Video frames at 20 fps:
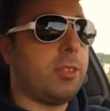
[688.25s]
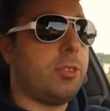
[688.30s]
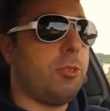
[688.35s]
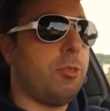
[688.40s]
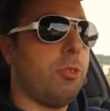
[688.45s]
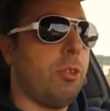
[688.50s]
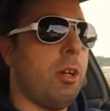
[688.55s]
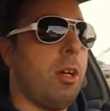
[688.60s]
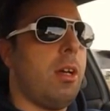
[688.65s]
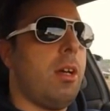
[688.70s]

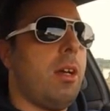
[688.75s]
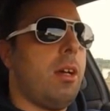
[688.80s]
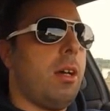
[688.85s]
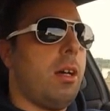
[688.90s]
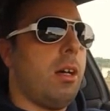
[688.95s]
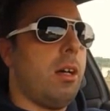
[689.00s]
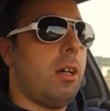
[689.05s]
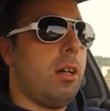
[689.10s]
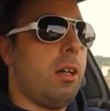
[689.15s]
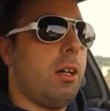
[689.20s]
to
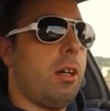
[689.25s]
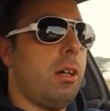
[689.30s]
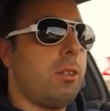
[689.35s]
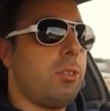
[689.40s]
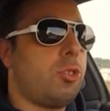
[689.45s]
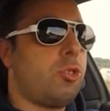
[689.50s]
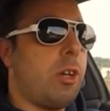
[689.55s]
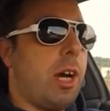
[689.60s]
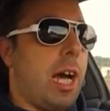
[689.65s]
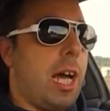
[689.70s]

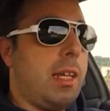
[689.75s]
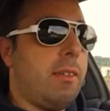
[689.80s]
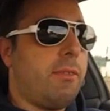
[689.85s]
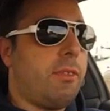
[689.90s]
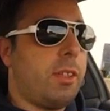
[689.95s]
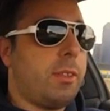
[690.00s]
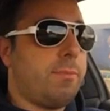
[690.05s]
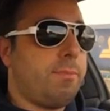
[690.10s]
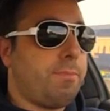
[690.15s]
drive